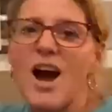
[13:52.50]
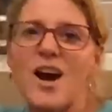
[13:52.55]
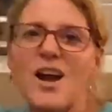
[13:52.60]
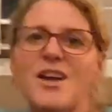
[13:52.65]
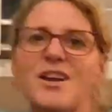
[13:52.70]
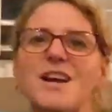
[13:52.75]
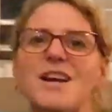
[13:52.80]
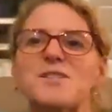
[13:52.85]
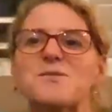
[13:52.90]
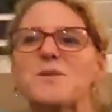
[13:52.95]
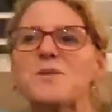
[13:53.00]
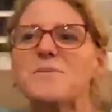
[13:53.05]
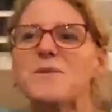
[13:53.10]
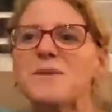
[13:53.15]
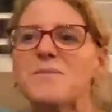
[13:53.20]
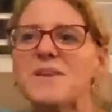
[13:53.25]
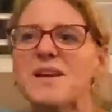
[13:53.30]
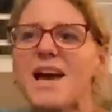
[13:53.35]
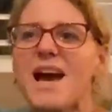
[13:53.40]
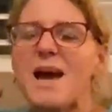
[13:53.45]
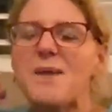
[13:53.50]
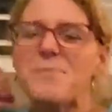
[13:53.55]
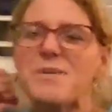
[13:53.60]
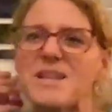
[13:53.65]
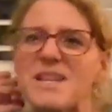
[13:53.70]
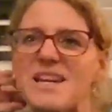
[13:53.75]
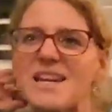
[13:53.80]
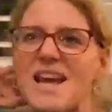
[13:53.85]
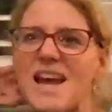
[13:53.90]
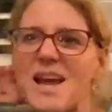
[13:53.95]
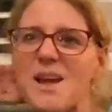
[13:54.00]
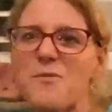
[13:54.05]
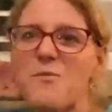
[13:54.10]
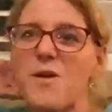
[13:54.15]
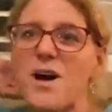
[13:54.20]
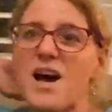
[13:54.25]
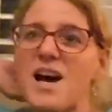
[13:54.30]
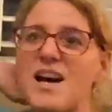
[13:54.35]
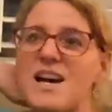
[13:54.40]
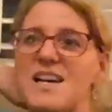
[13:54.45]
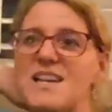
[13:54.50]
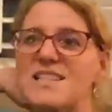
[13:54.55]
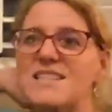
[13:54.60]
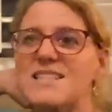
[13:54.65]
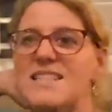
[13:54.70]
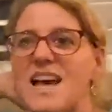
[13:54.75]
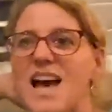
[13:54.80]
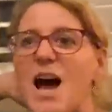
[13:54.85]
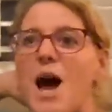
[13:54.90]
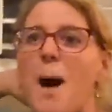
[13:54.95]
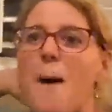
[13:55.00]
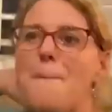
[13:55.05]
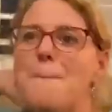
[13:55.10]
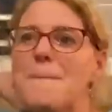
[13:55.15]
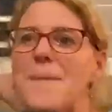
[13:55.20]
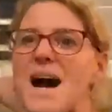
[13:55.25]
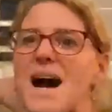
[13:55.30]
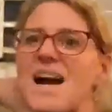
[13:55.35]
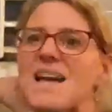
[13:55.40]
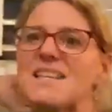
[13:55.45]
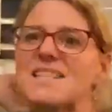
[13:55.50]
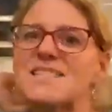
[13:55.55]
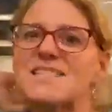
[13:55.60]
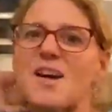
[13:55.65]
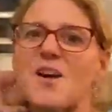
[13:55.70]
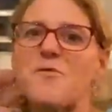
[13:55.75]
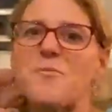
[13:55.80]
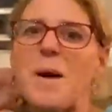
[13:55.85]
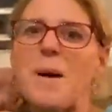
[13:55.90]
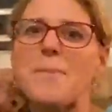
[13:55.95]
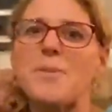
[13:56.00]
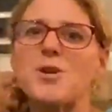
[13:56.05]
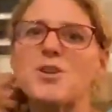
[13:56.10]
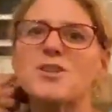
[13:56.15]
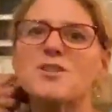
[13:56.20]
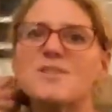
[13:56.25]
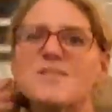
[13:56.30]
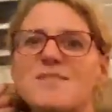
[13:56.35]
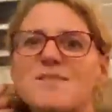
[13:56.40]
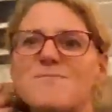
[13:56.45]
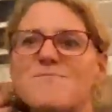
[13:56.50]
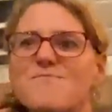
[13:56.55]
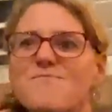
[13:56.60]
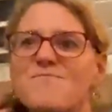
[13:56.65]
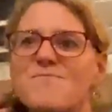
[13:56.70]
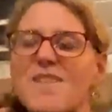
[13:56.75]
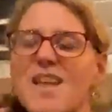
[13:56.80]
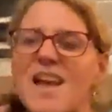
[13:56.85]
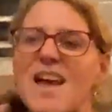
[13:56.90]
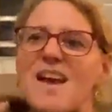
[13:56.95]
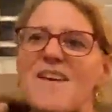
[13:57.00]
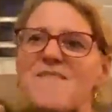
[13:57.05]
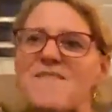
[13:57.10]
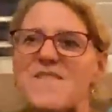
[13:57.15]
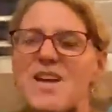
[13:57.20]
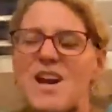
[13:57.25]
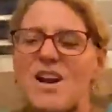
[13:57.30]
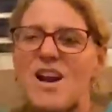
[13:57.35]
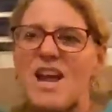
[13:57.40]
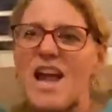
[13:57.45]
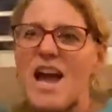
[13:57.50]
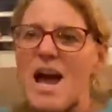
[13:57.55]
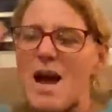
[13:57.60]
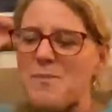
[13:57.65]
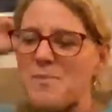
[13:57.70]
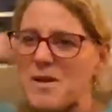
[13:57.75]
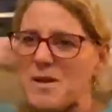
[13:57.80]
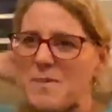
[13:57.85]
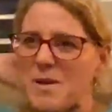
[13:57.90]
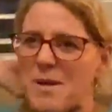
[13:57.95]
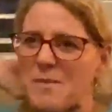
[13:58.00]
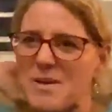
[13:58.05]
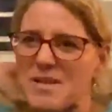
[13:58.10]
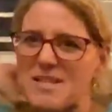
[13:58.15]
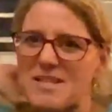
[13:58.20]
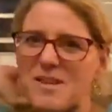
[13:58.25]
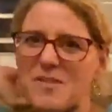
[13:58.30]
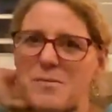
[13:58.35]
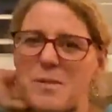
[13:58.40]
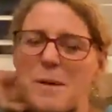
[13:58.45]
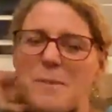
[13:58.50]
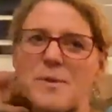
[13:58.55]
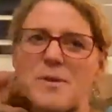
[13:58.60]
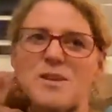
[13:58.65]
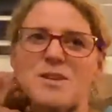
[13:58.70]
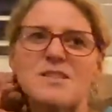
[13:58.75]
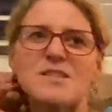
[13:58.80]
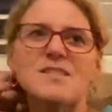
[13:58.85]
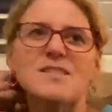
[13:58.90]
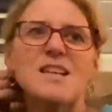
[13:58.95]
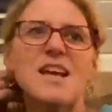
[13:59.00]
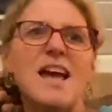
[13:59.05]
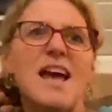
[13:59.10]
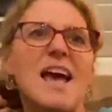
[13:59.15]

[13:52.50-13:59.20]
right, guys, what made me happy today was my stuffed peppers. Very happy about my stuffed peppers.